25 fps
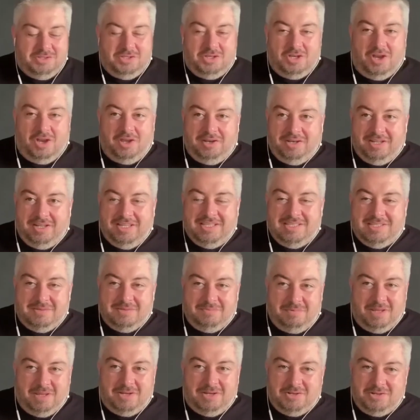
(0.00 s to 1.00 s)
John, it's a
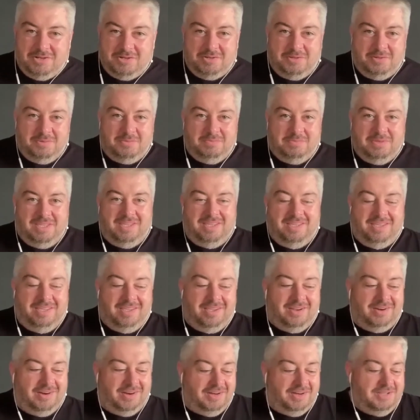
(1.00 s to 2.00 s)
pleasure to be
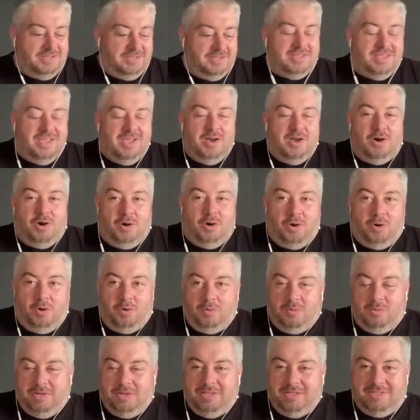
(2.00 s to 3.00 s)
here, and it's
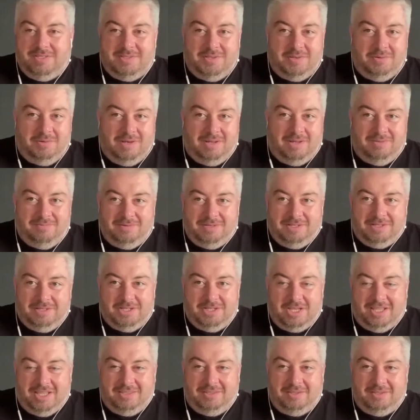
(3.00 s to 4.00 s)
always so lovely
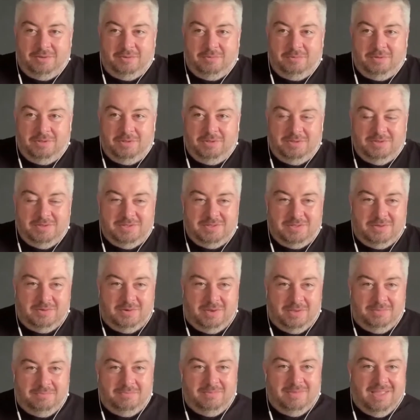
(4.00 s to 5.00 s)
chatting with you. So
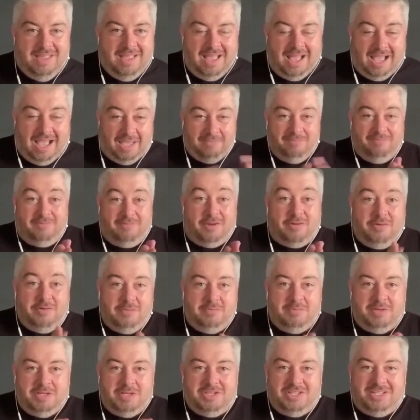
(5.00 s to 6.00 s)
I'm very
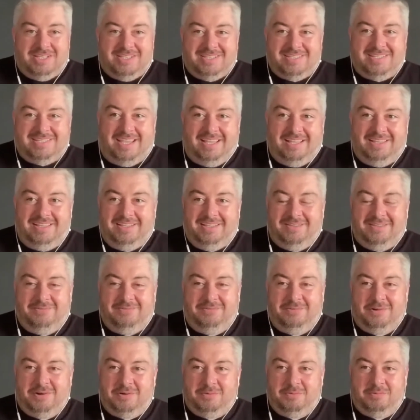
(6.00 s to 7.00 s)
much excited
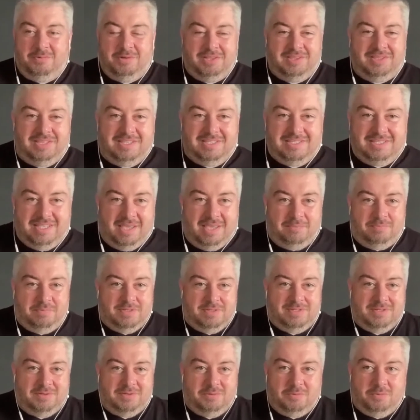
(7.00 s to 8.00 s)
for what this
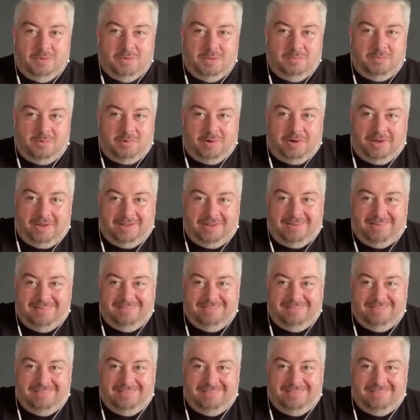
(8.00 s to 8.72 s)
episode will bring.